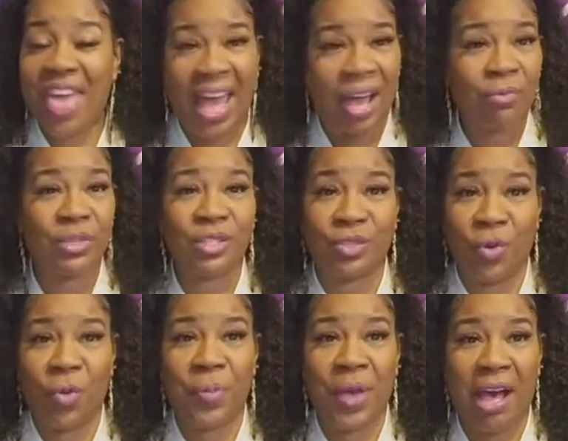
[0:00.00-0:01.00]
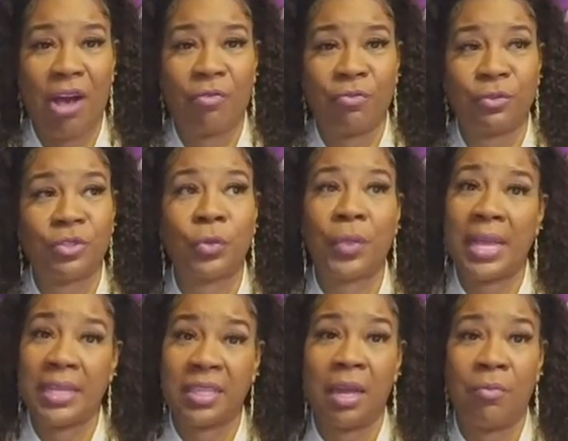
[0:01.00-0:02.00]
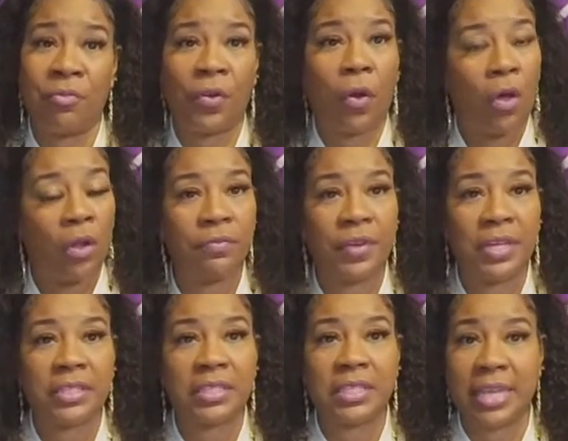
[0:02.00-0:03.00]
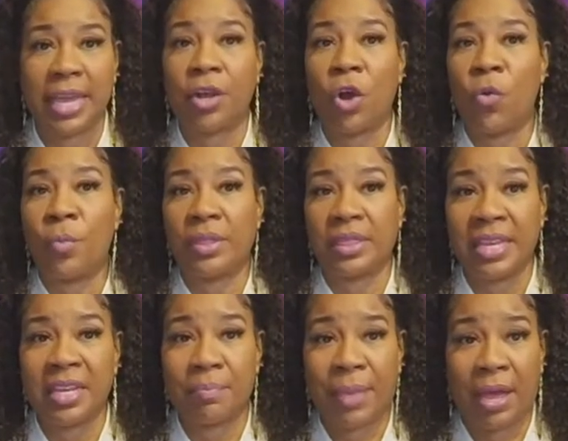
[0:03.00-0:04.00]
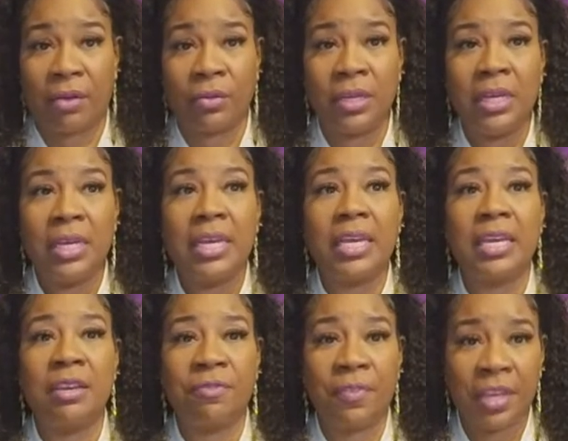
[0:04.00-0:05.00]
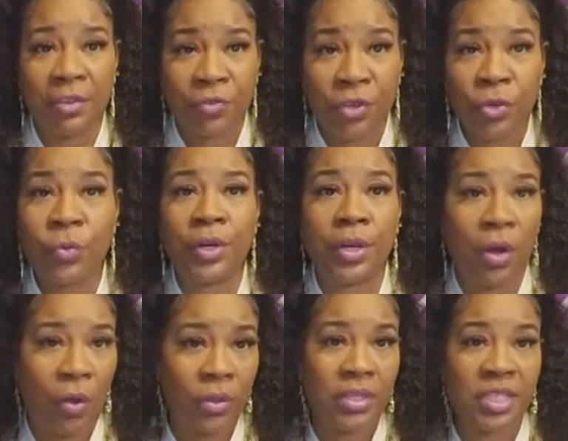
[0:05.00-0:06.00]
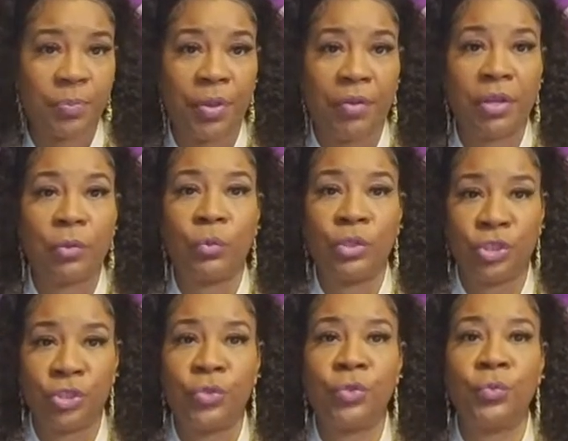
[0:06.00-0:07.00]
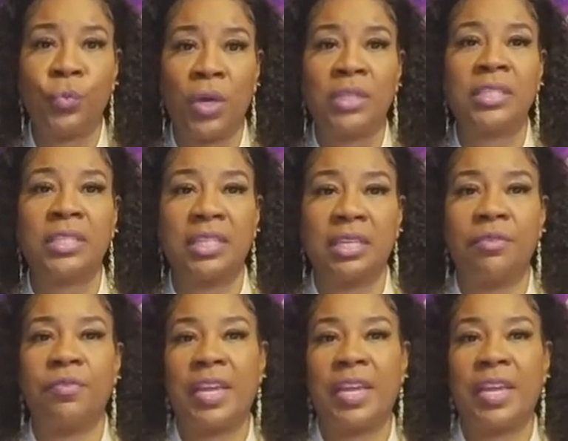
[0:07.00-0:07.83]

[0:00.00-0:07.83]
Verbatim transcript: that yeah. was so powerful so that's something for all of us to take home and think mm -hmm. about mm-hmm. if if you were the holy spirit would you want to live